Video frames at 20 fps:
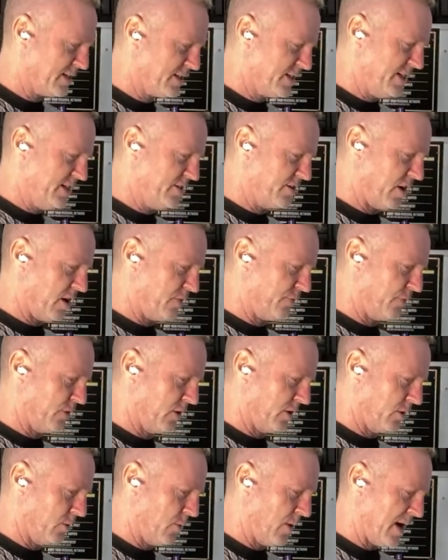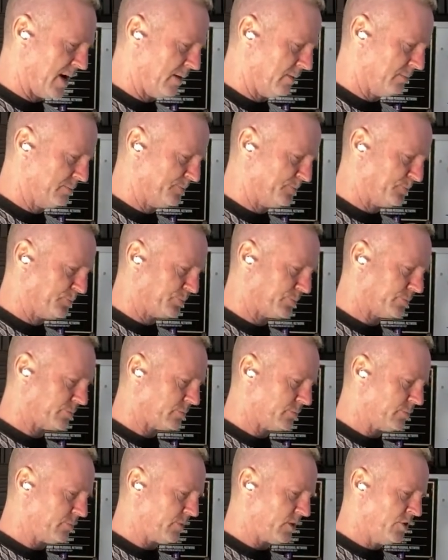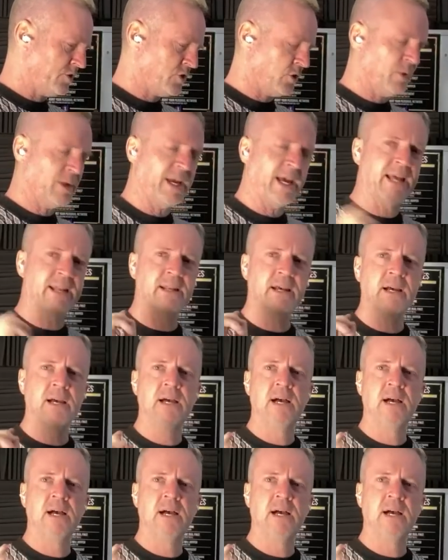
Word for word: sneeze off for a little while. So, again,